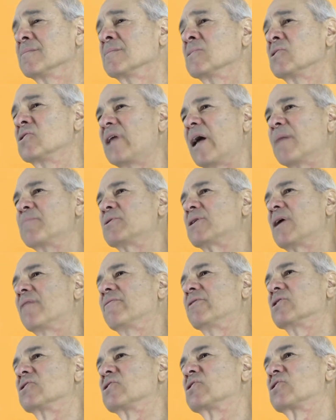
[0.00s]
Step
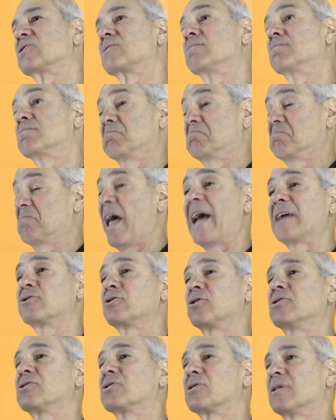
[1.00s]
7 is to
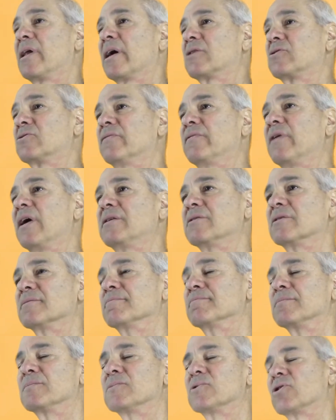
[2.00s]
actually select your vendor.
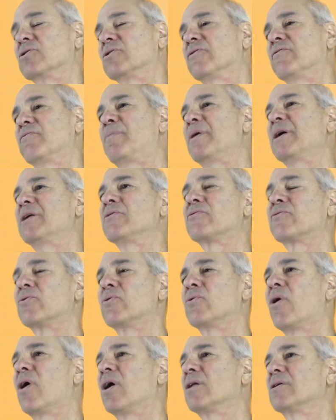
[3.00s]
So you've been
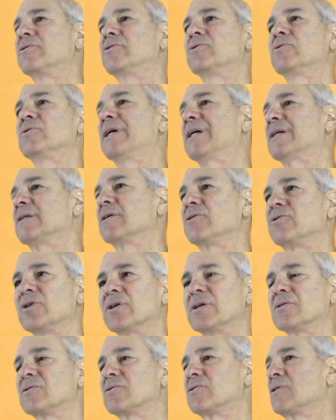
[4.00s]
through all the due
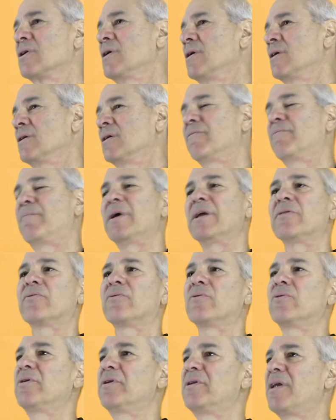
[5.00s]
diligence, you've been
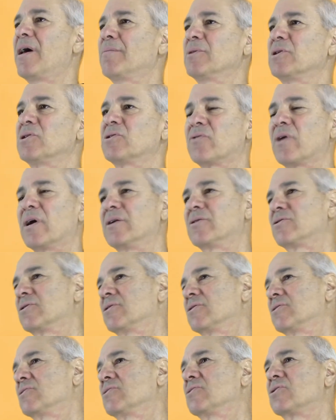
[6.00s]
through the
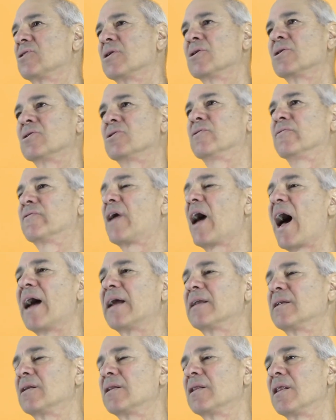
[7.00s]
demonstrations, you've
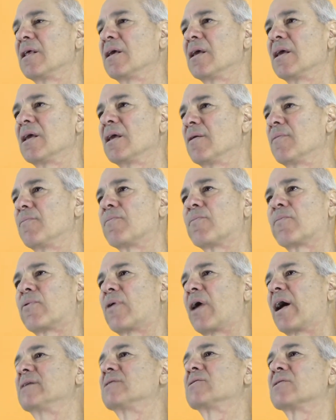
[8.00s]
gotten the
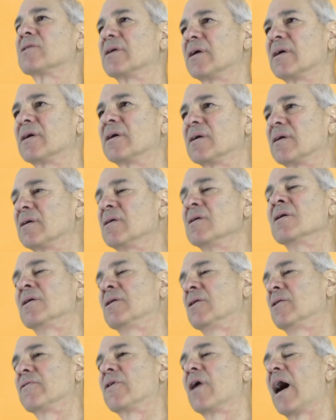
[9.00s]
pricing,
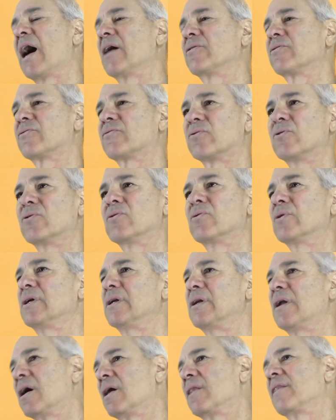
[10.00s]
you've gone through
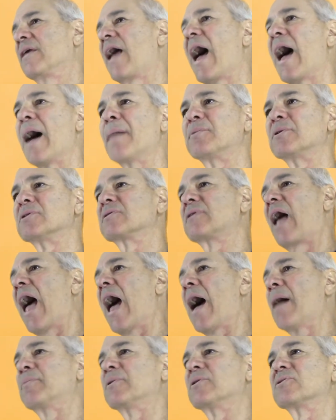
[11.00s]
and done the apples to
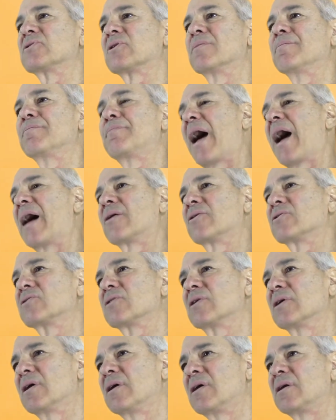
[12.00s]
apples
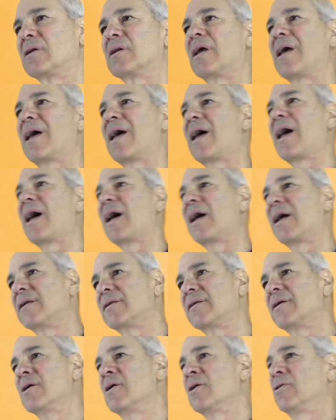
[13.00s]
comparison,
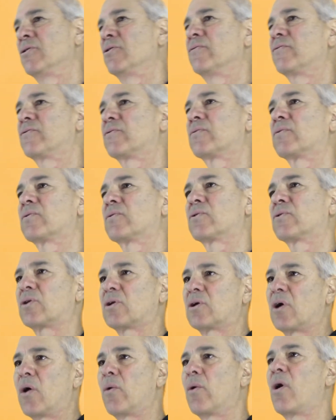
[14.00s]
and you've
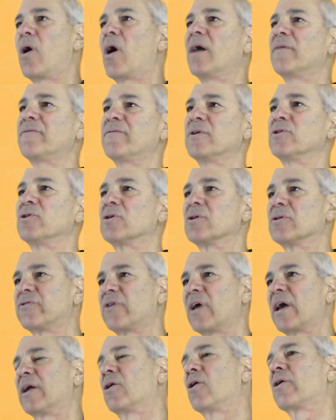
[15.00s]
go off and you're
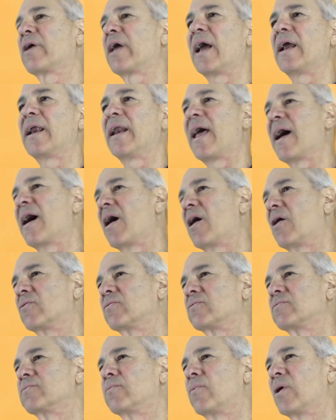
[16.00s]
saying, okay,
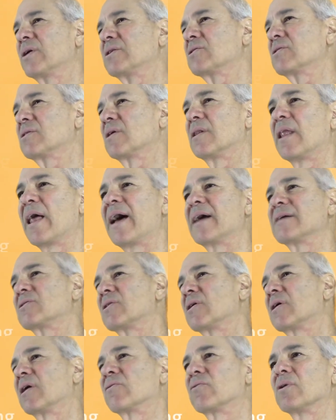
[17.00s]
now what's the last
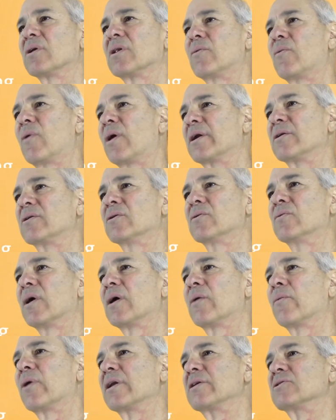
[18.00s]
thing I really want to do?
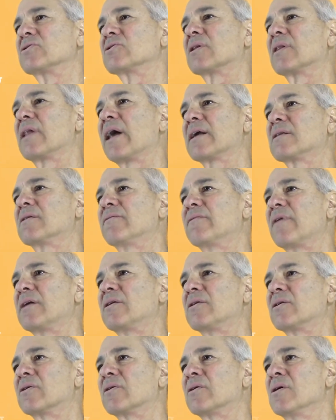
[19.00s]
Well, when you select the
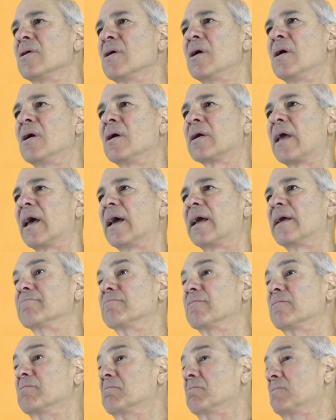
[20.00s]
vendor, okay,
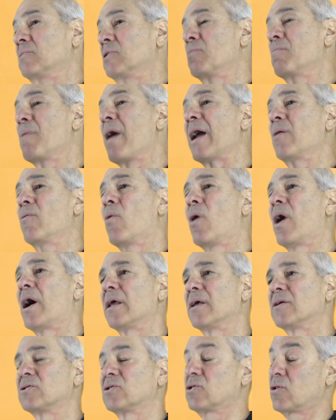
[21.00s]
you might want
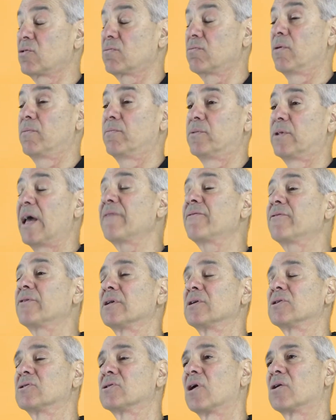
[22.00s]
to
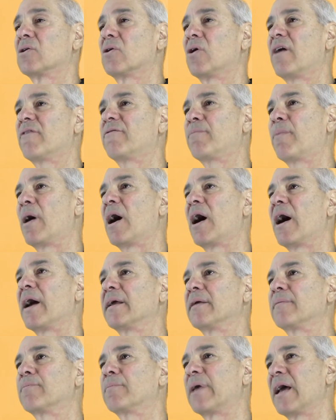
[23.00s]
definitely start off
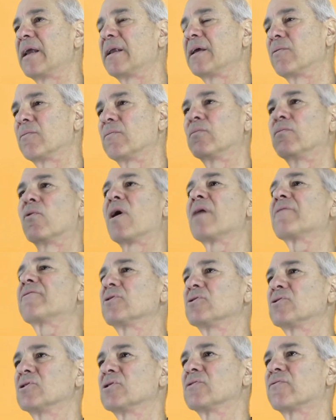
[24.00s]
by getting
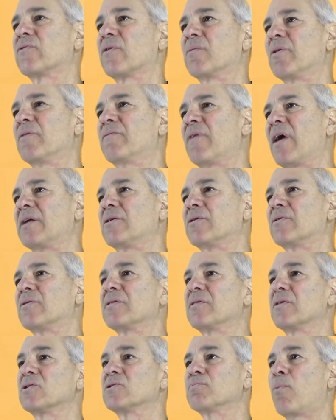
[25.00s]
references from the vendor
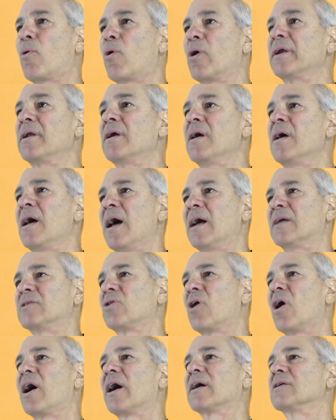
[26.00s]
at this point and
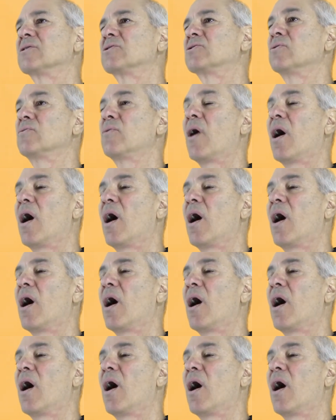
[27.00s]
talking to